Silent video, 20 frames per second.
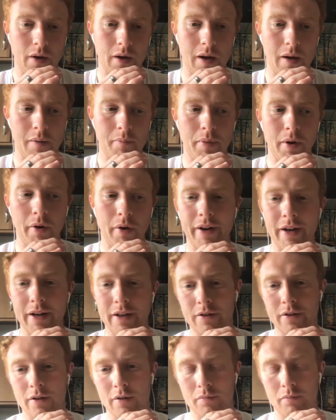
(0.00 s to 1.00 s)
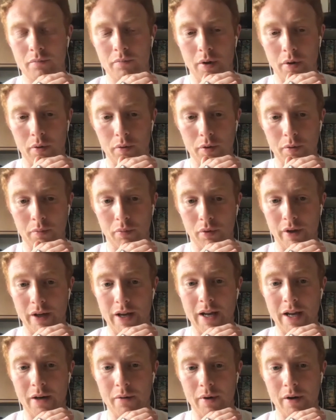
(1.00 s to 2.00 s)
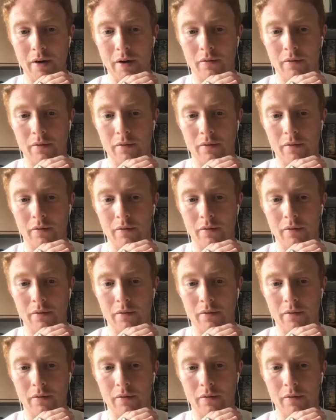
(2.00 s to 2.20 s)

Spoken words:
ability to be able to play anywhere?